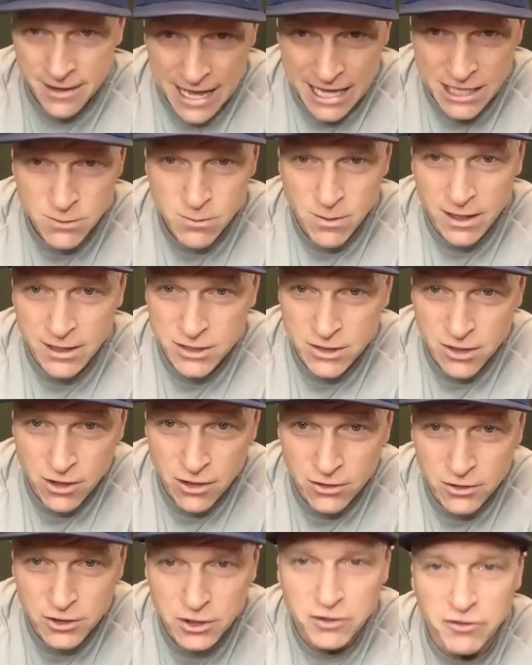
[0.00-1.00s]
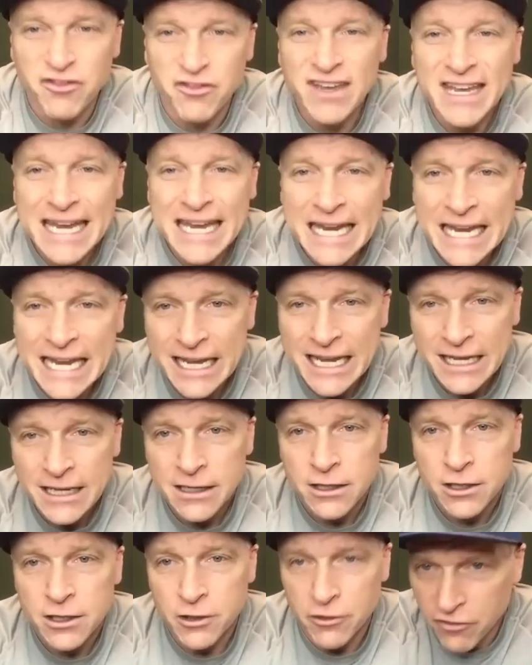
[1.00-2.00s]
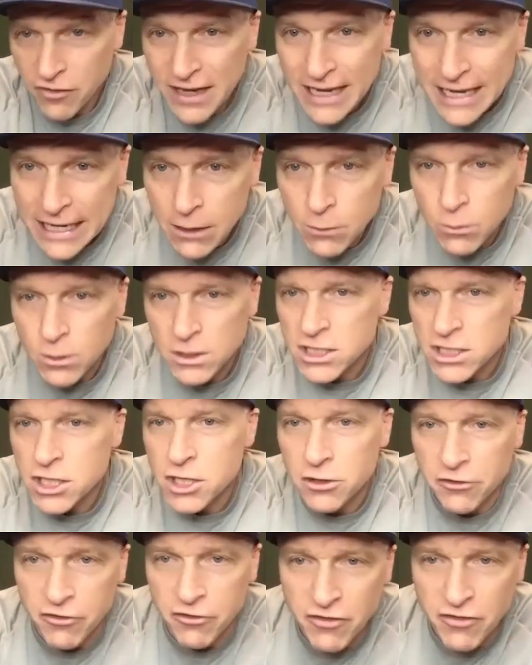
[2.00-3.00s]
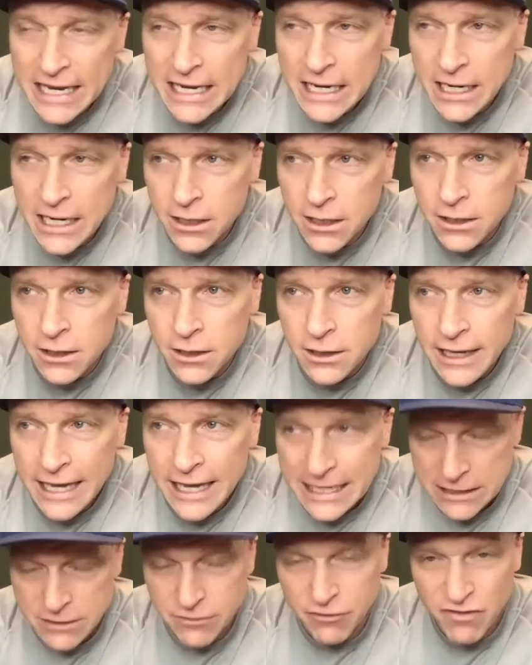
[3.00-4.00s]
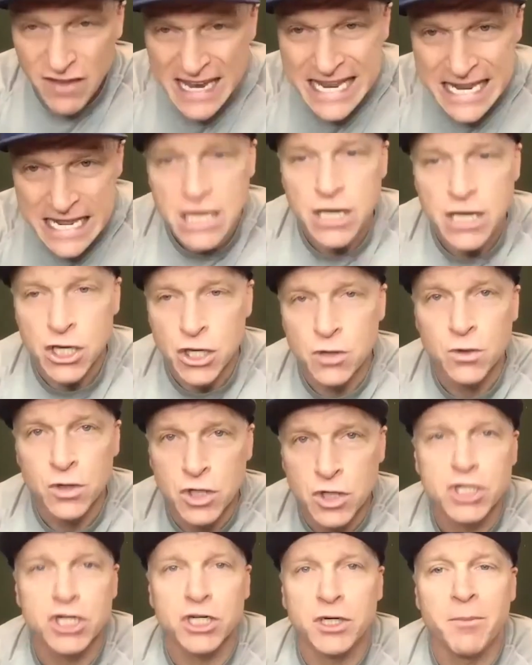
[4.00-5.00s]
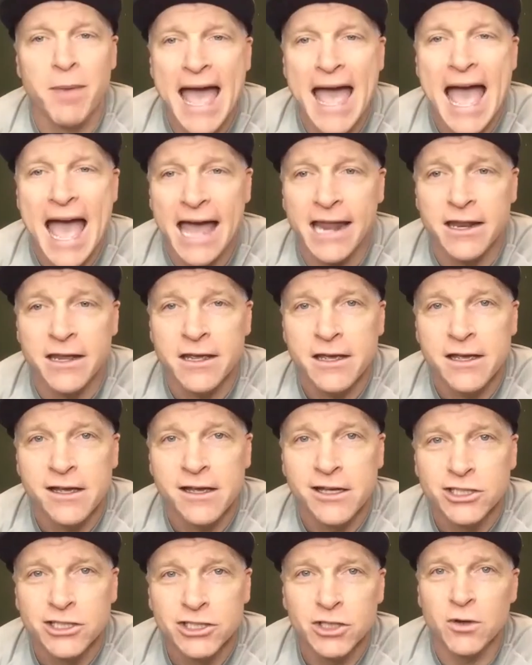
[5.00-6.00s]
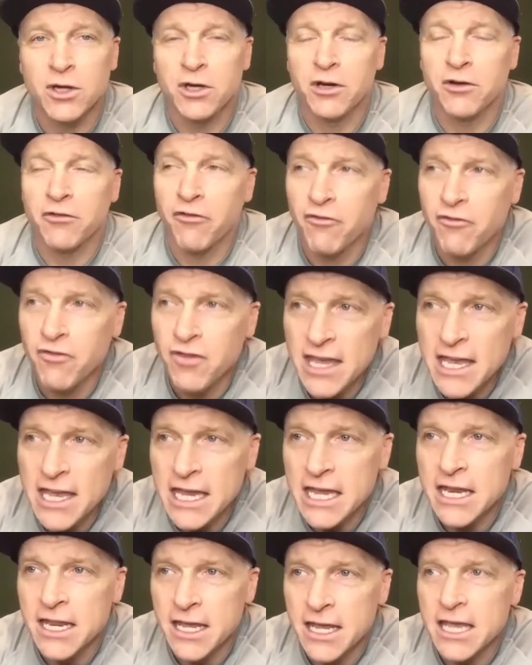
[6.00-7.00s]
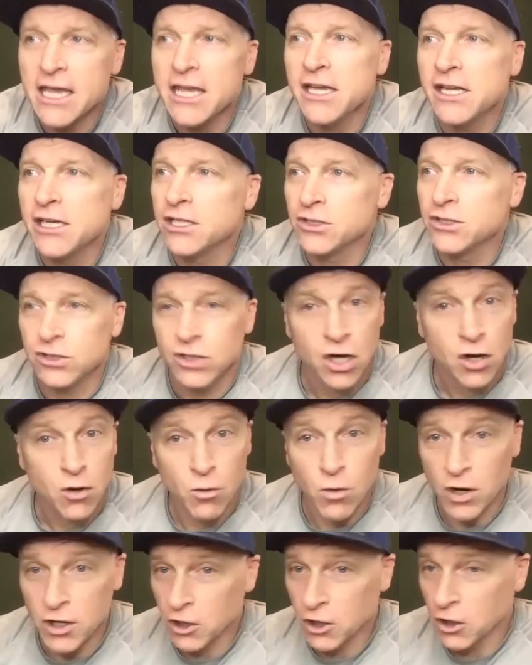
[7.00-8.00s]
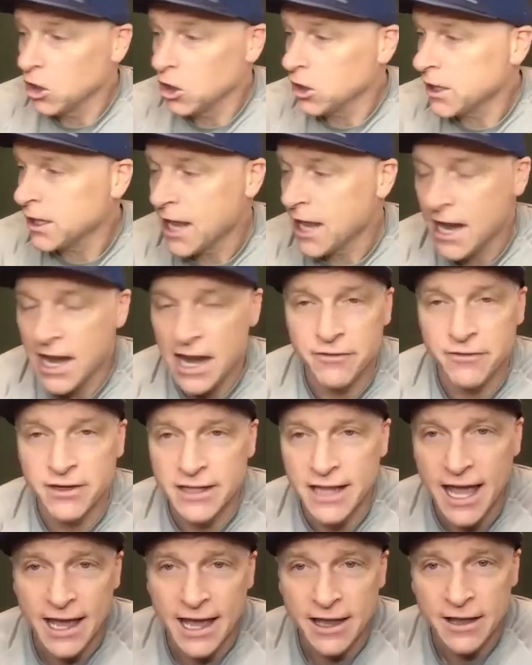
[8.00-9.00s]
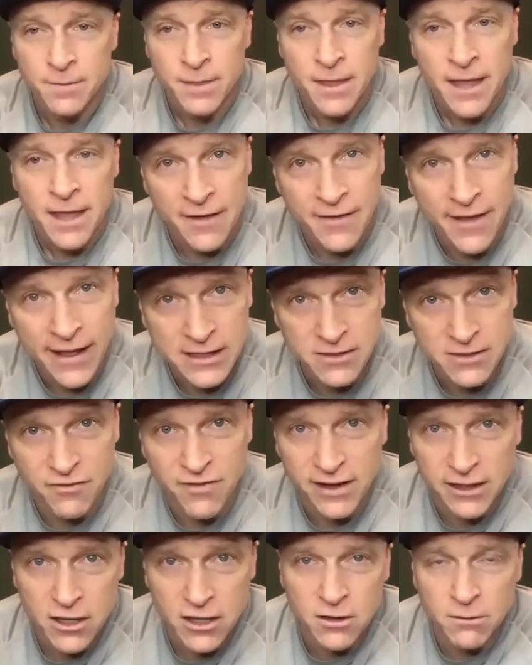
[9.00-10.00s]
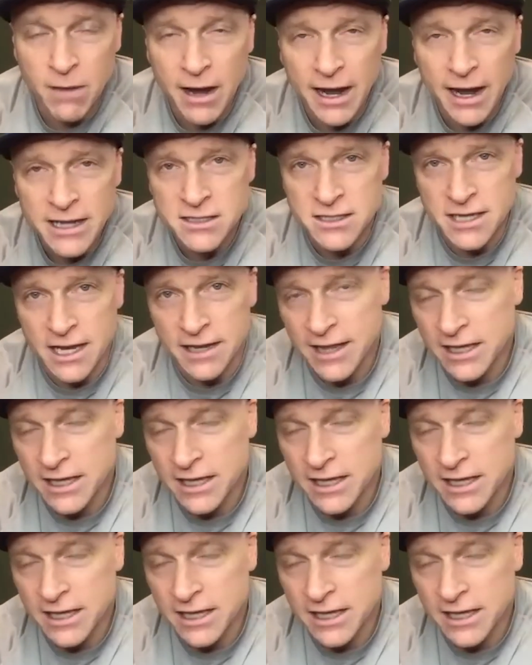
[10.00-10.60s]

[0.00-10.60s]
That's why it's called your feed. Your feed, mm-hmm. what's in your feed, it's feeding you good or bad. So your feed is what you're looking at every day. And that's affecting your mindset.